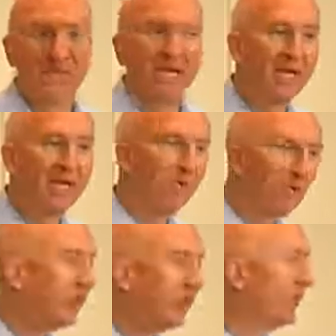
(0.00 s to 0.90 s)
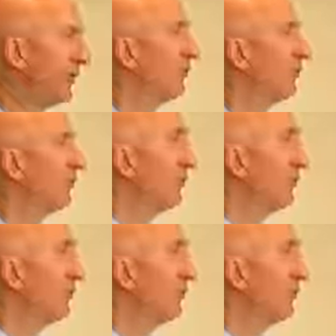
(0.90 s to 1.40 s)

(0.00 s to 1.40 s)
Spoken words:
And what you do